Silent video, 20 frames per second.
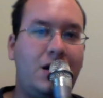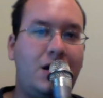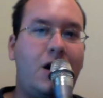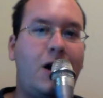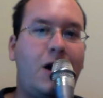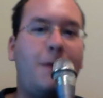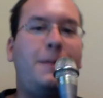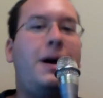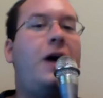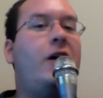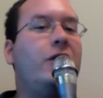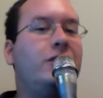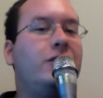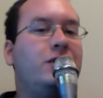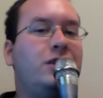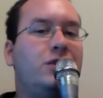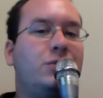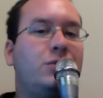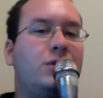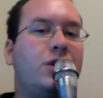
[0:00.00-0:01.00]
Our
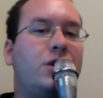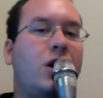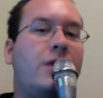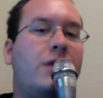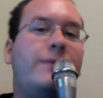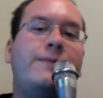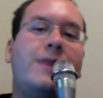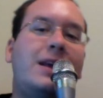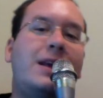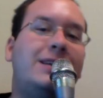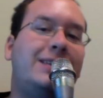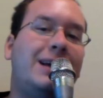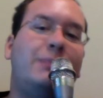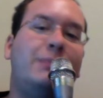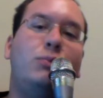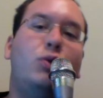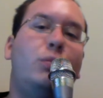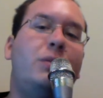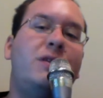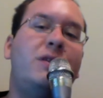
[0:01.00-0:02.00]
policies regarding FaceTime
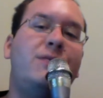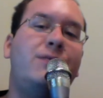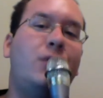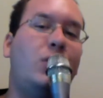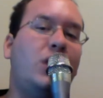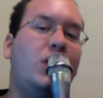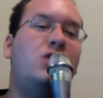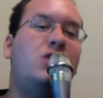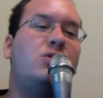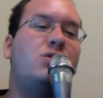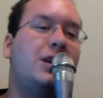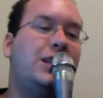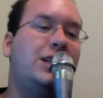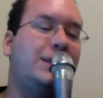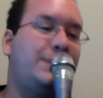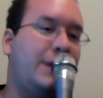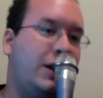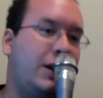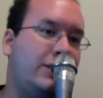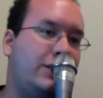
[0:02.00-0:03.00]
will be fully
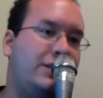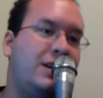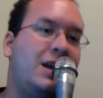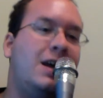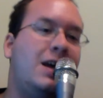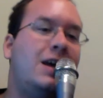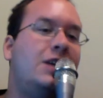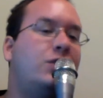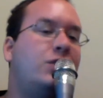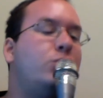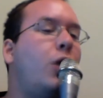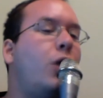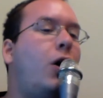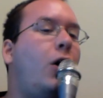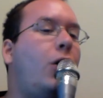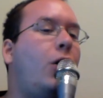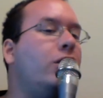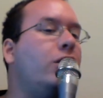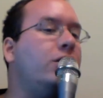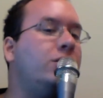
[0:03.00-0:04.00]
transparent to
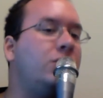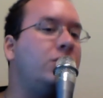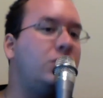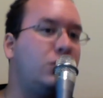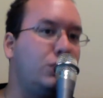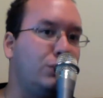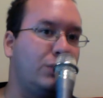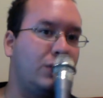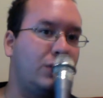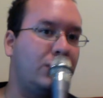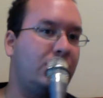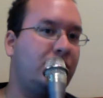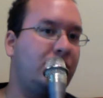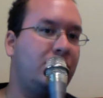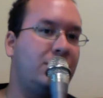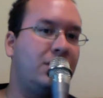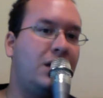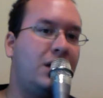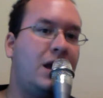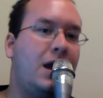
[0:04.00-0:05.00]
all consumers,
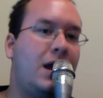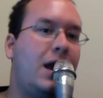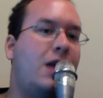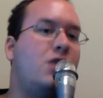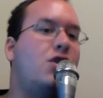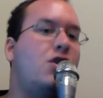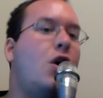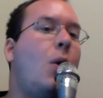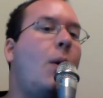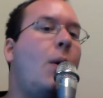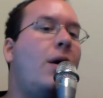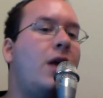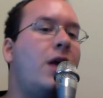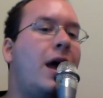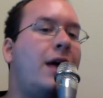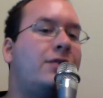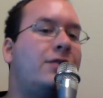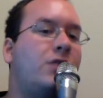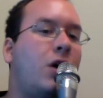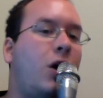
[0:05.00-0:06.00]
and no one
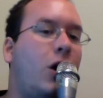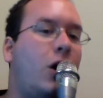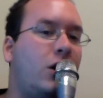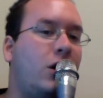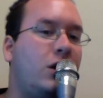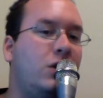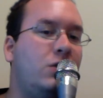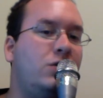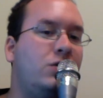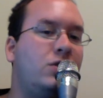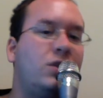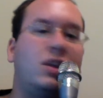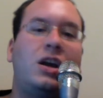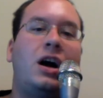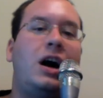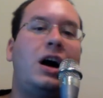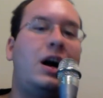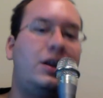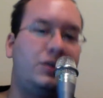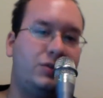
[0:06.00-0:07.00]
has argued to the
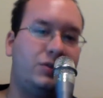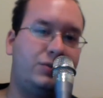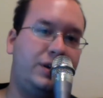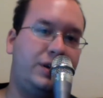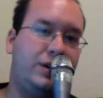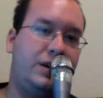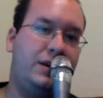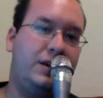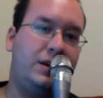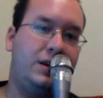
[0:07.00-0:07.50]
contrary.